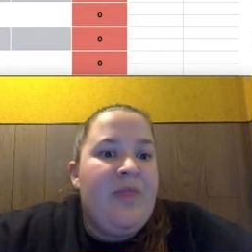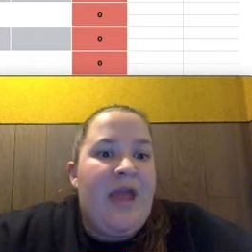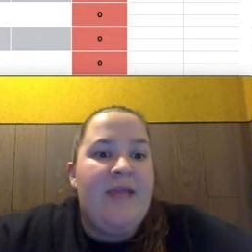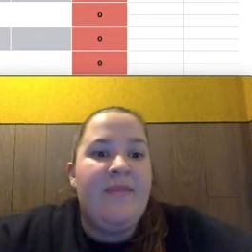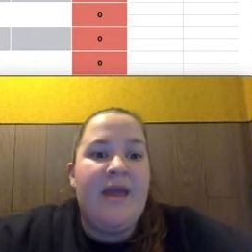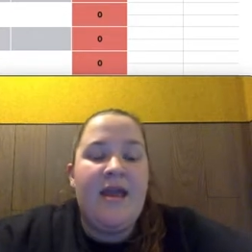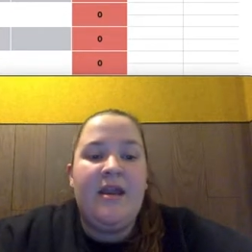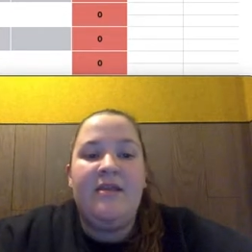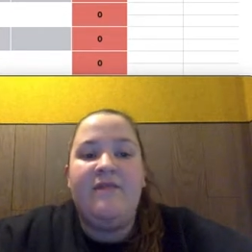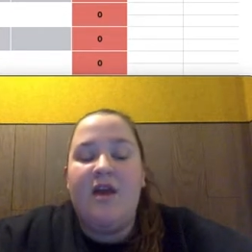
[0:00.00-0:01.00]
And
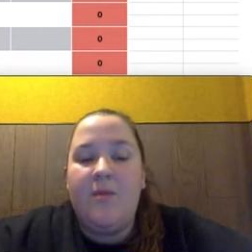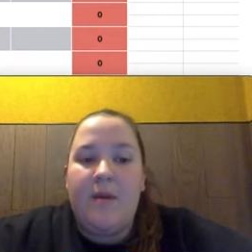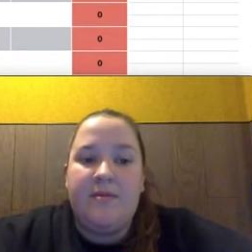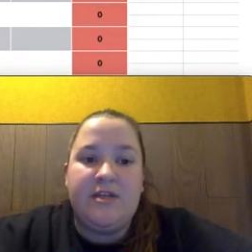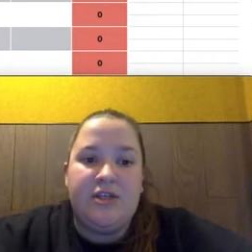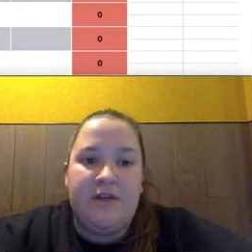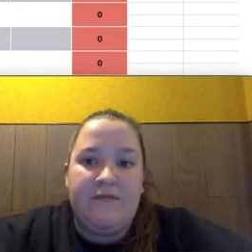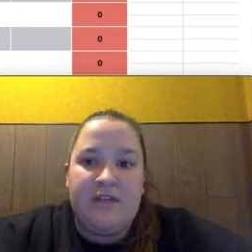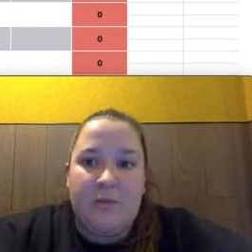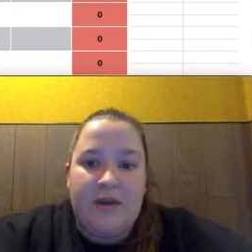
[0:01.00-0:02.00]
then the value proposition of
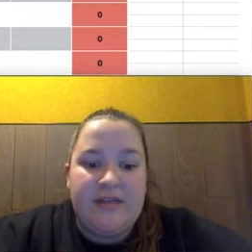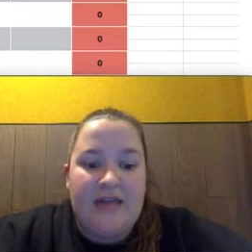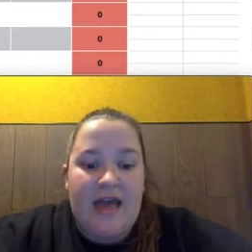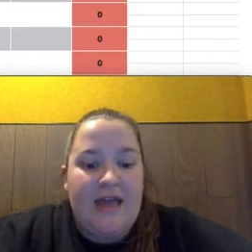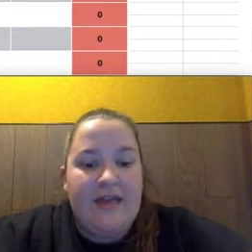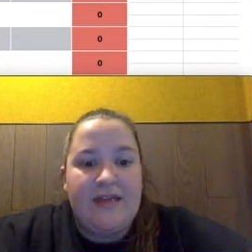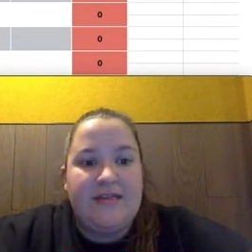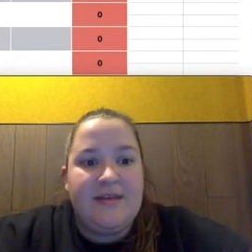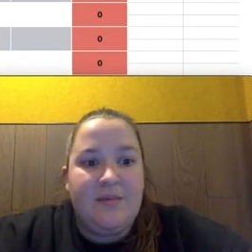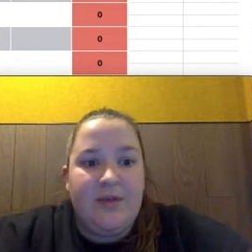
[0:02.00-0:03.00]
this one is that it is
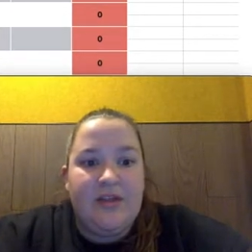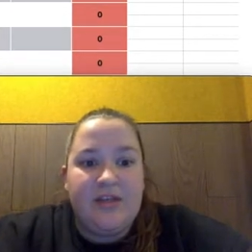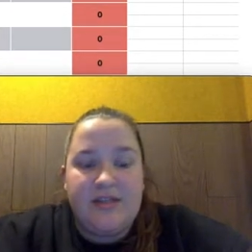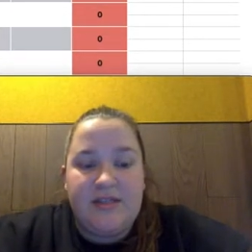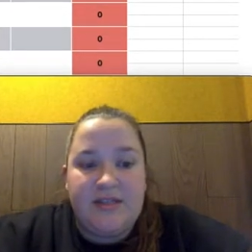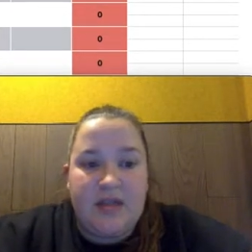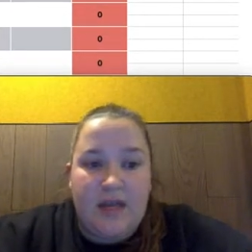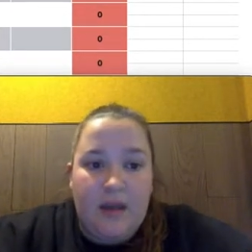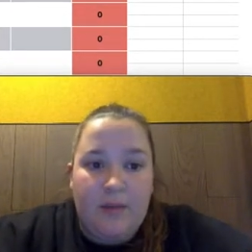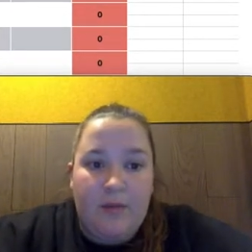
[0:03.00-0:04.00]
simply just
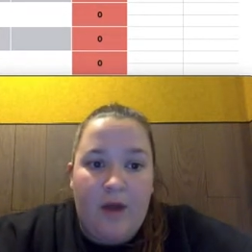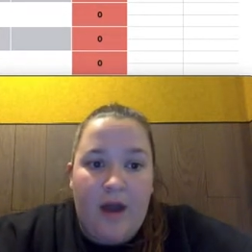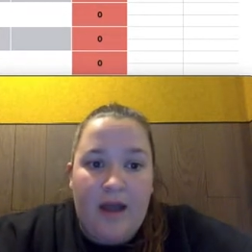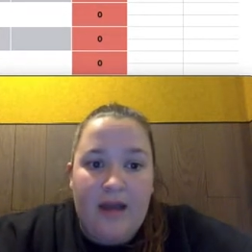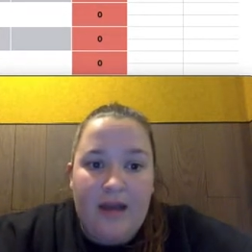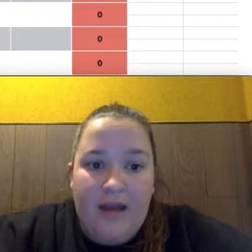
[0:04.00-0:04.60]
study abroad,